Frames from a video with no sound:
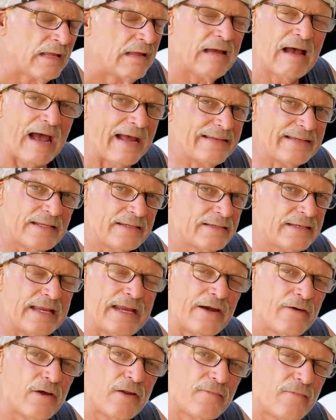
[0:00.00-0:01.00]
I didn't
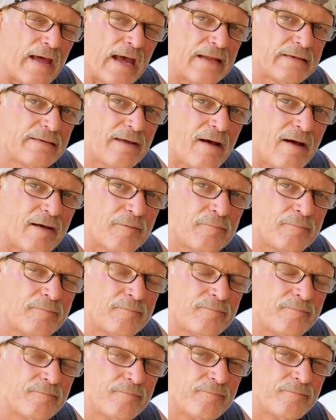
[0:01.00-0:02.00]
hear it that time.
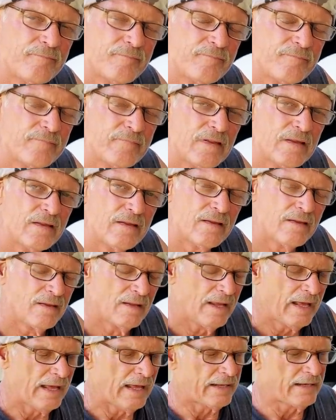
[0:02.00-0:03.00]

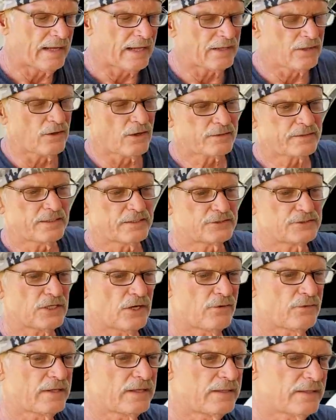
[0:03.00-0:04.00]
And I looked at
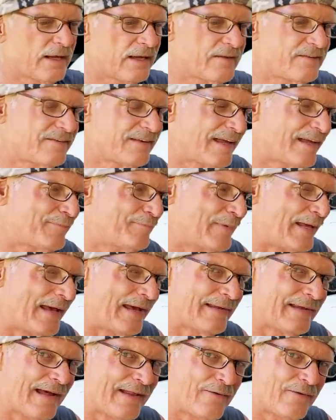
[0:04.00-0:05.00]
Joni and I said,
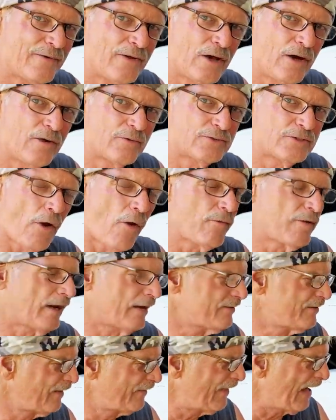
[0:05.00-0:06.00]
man, I don't know, Joni.
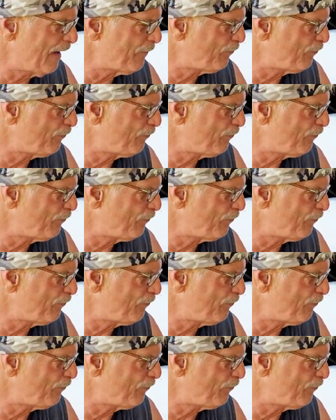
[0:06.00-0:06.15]
I said,